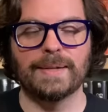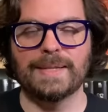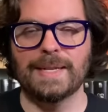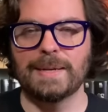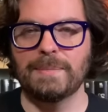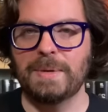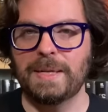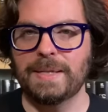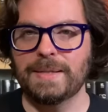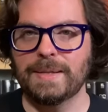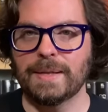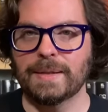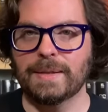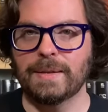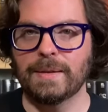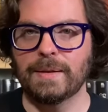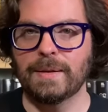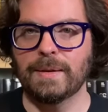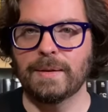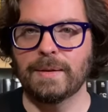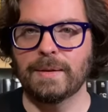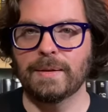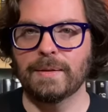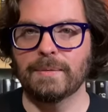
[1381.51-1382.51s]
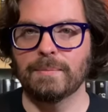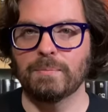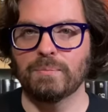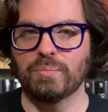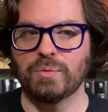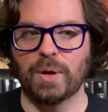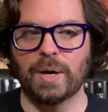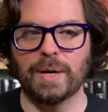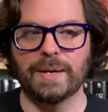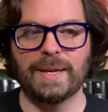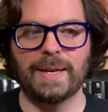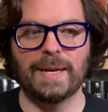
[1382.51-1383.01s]
that means that the
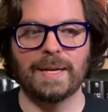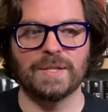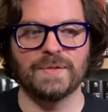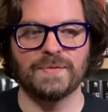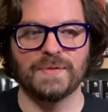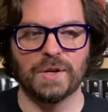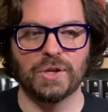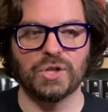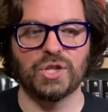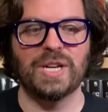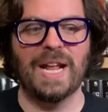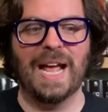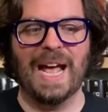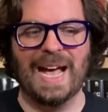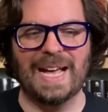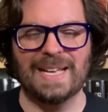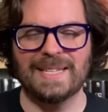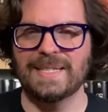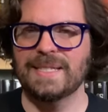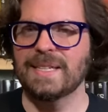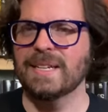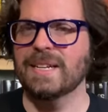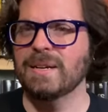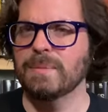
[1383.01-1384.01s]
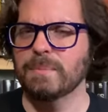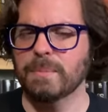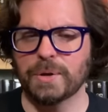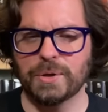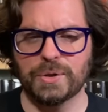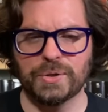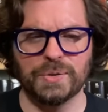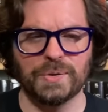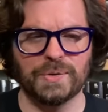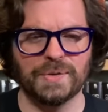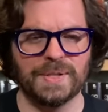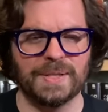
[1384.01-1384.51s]
broadcast version has the
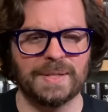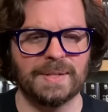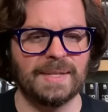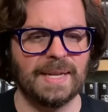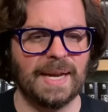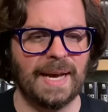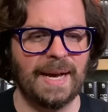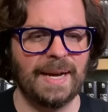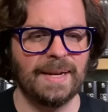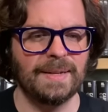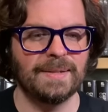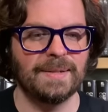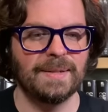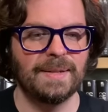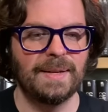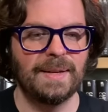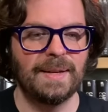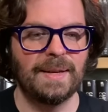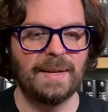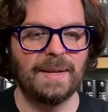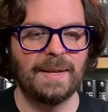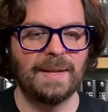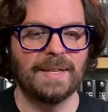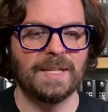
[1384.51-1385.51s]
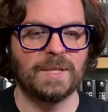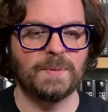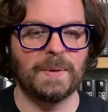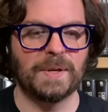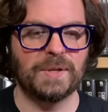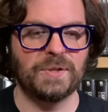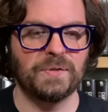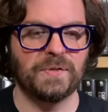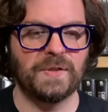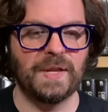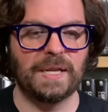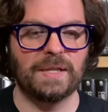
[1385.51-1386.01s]
commercials intact.
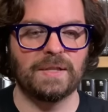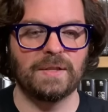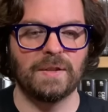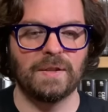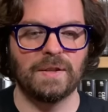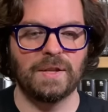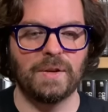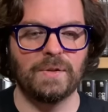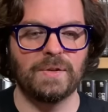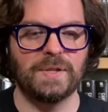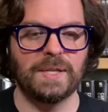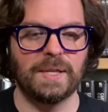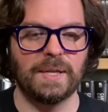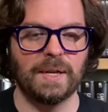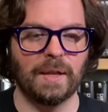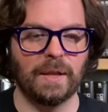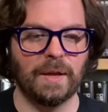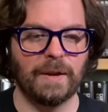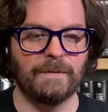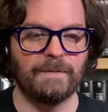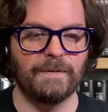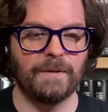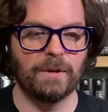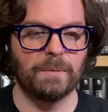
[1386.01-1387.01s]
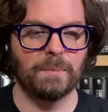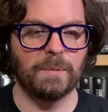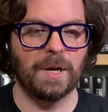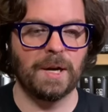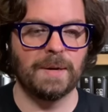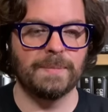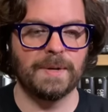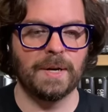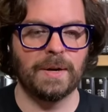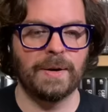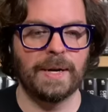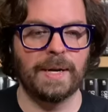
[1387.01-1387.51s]
Special thanks to the UCLA Film
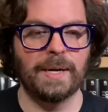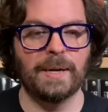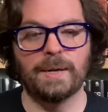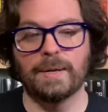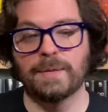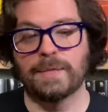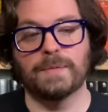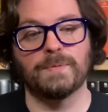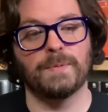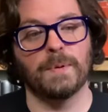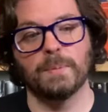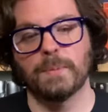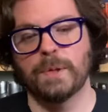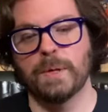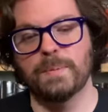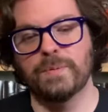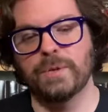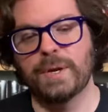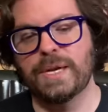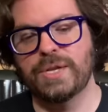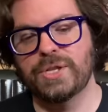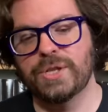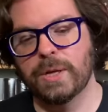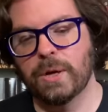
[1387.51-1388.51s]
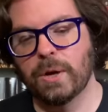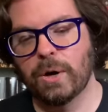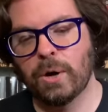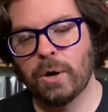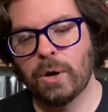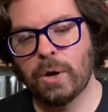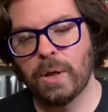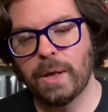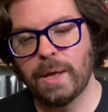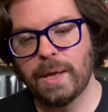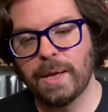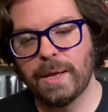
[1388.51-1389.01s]
Library. It's from Liberation
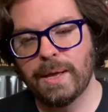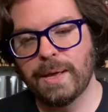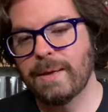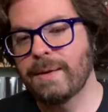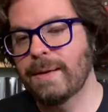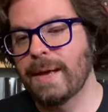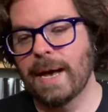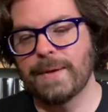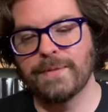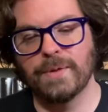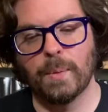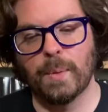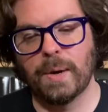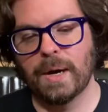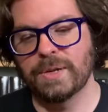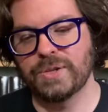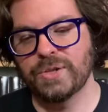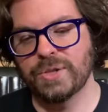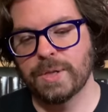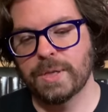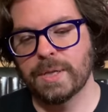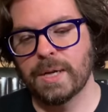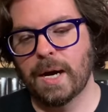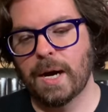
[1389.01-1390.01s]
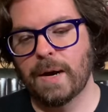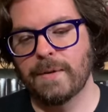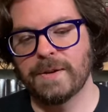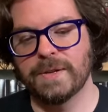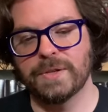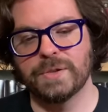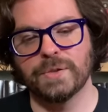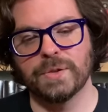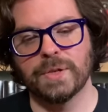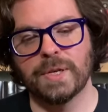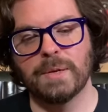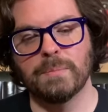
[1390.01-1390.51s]
Hall. Haven't watched it,
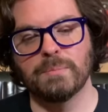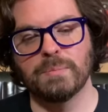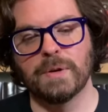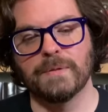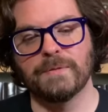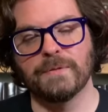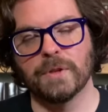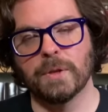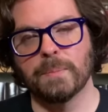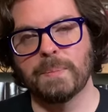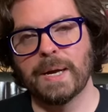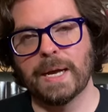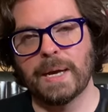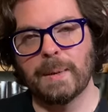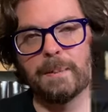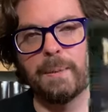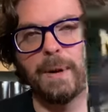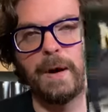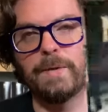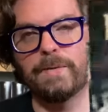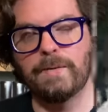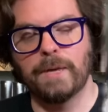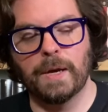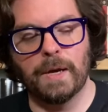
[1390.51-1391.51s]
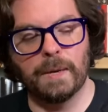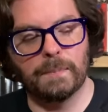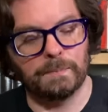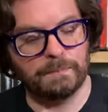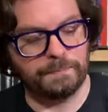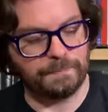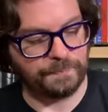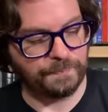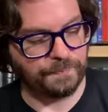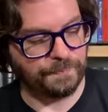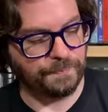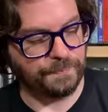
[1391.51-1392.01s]
obviously, but for the Peckinpah fan,
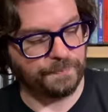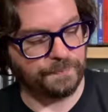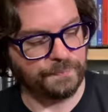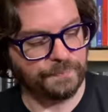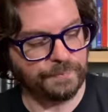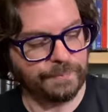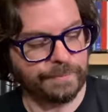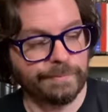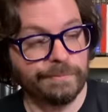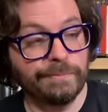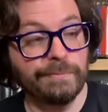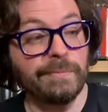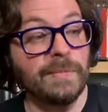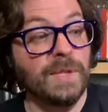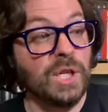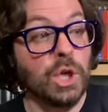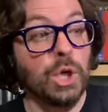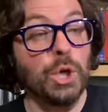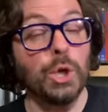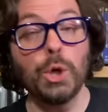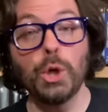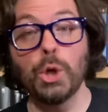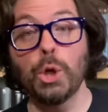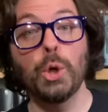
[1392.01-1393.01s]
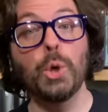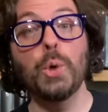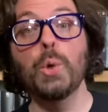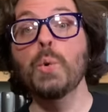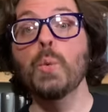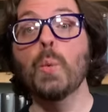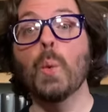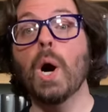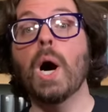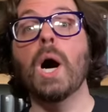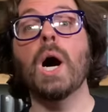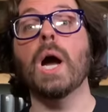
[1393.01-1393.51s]

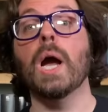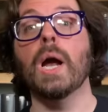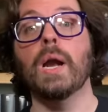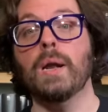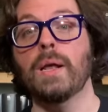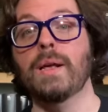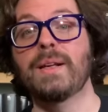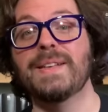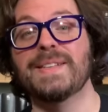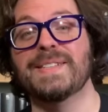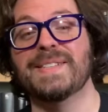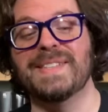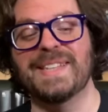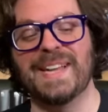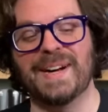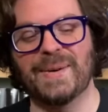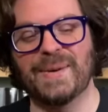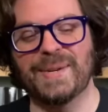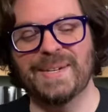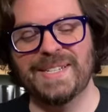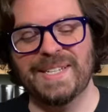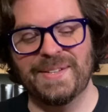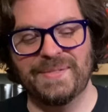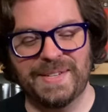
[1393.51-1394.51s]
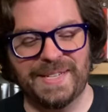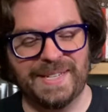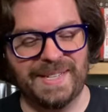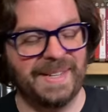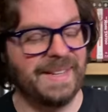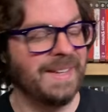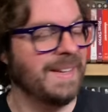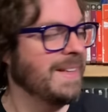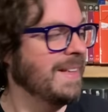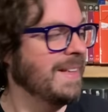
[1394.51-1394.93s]
Noon Wine is now on DVD.